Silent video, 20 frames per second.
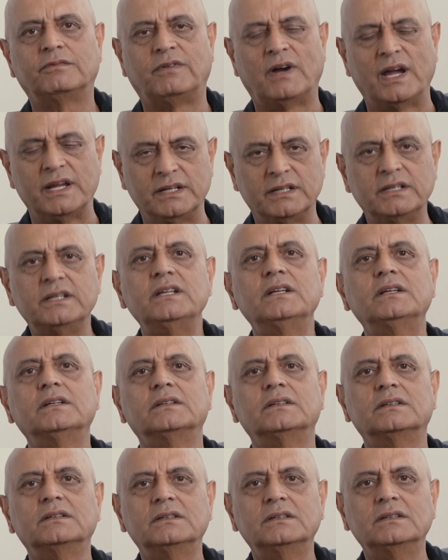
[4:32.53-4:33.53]
Finally,
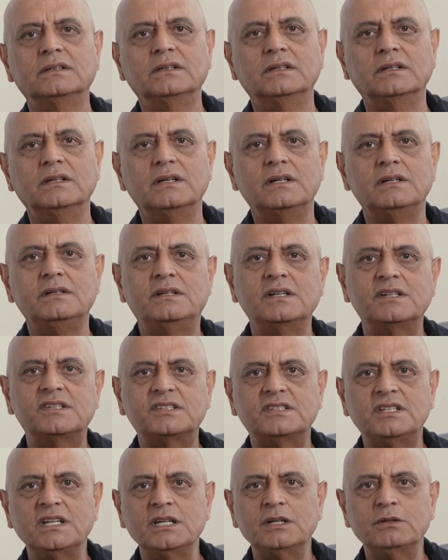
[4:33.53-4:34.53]

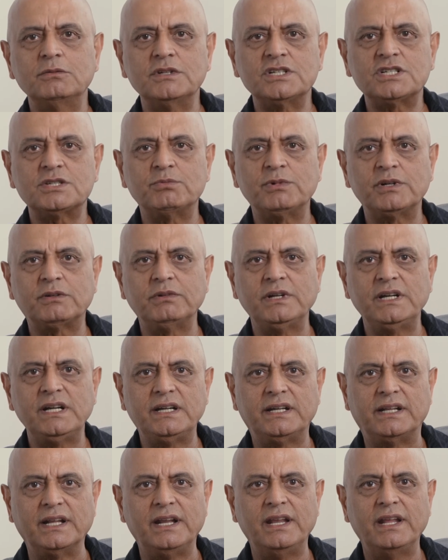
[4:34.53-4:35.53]
distinguish
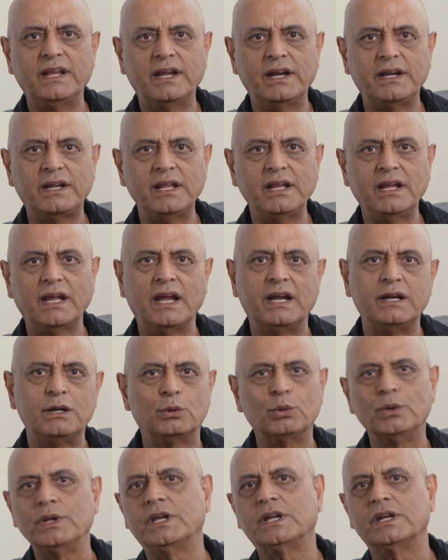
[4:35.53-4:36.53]
between delegating and
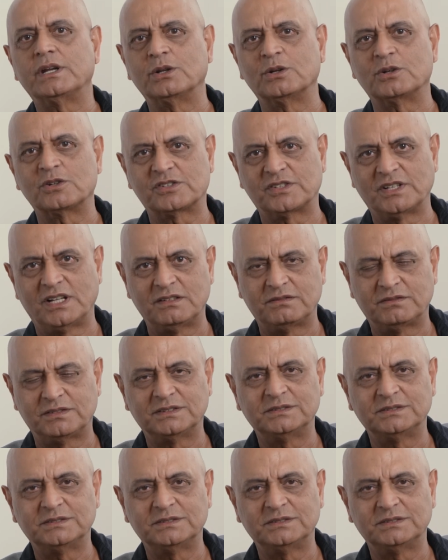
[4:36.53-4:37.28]
doing it yourself.